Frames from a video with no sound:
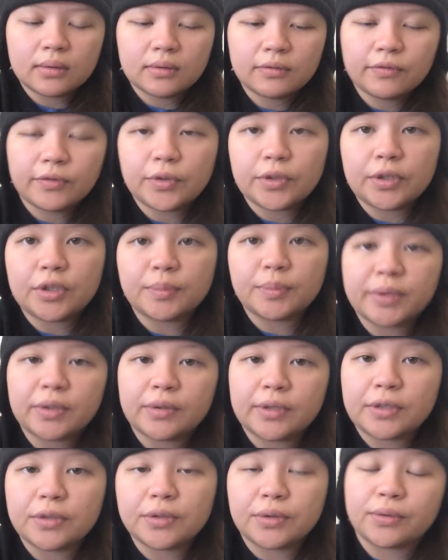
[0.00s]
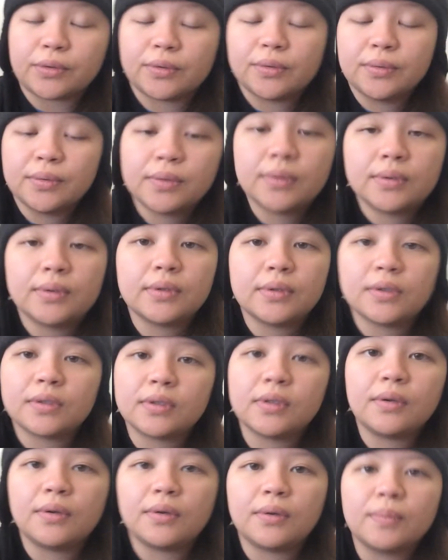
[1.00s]
for each meal I do.
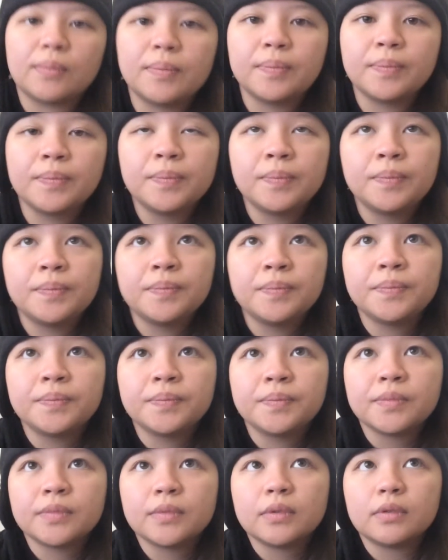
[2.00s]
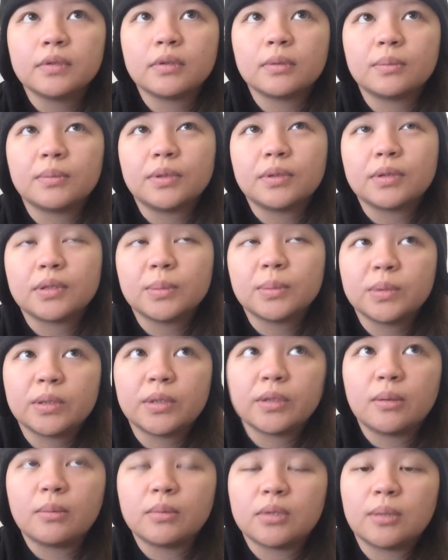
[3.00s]
So, I mean,
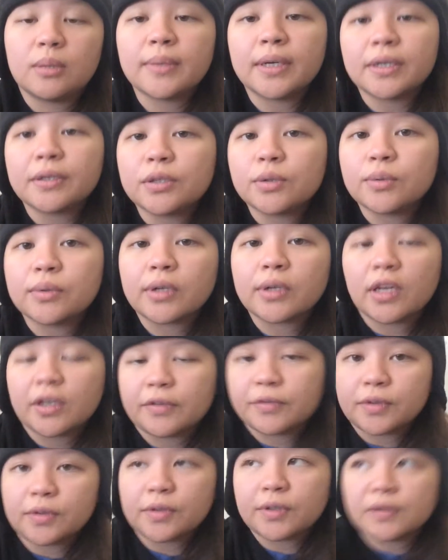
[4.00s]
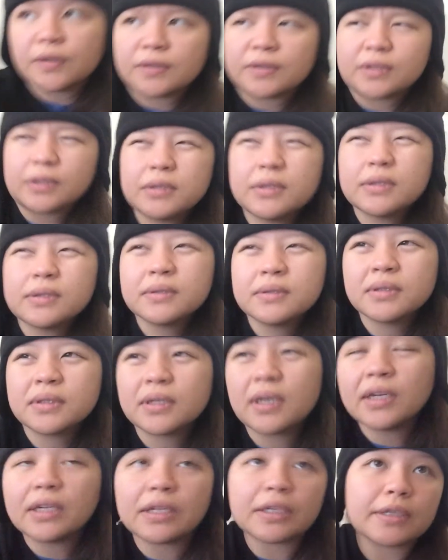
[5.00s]
sometimes I might do it after because it's
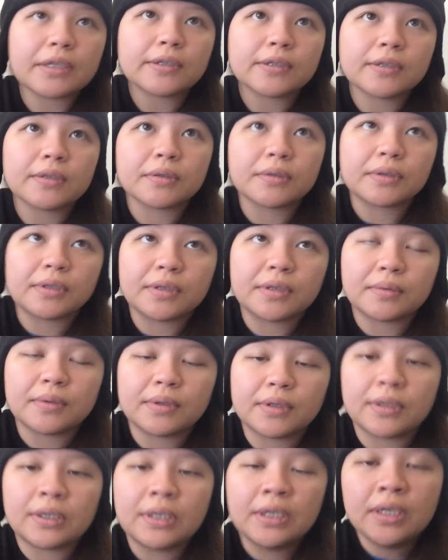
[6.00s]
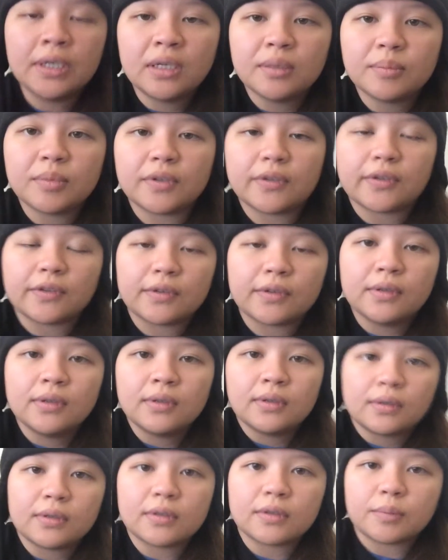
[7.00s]
kind of easier that way, but
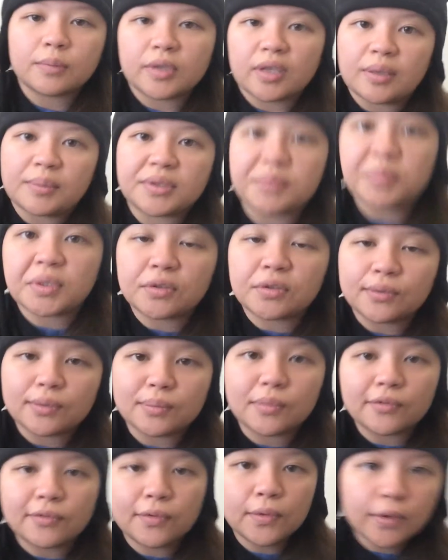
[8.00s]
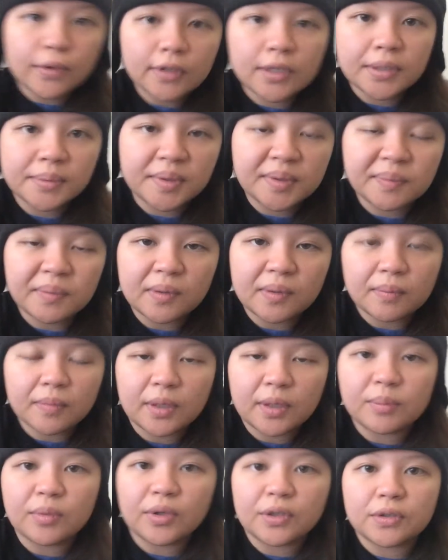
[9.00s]
sometimes I might do it before because
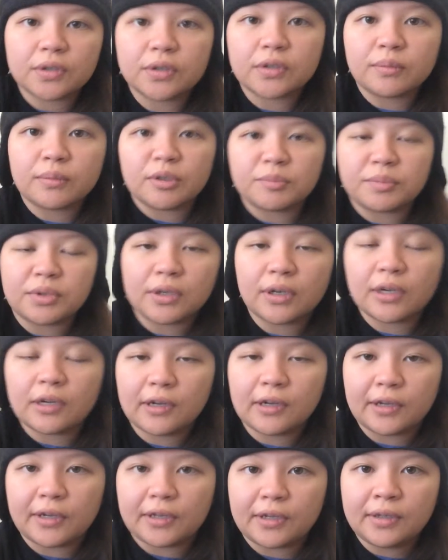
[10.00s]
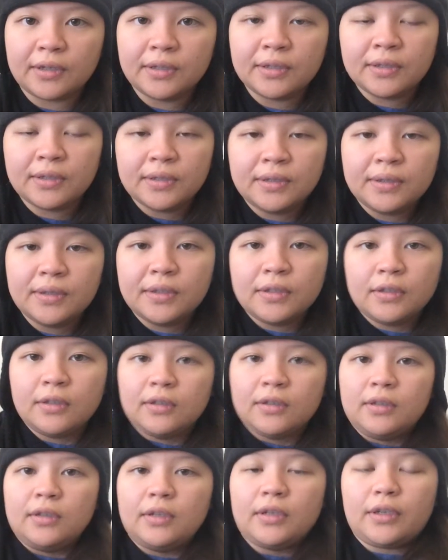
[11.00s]
my blood sugar might be high
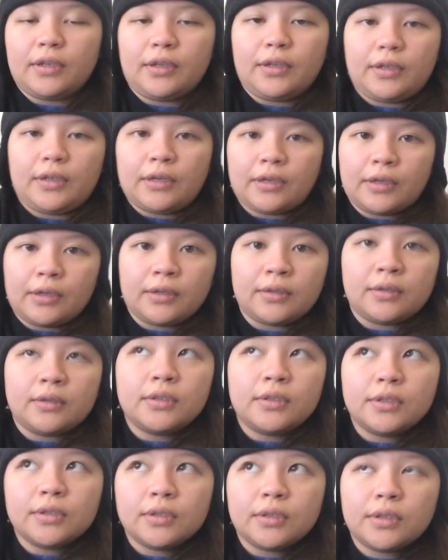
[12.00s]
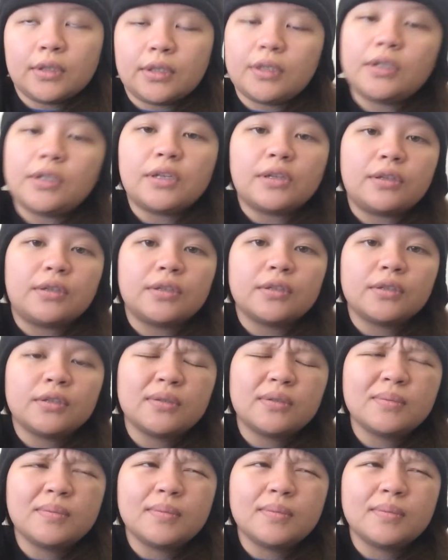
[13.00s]
and it needs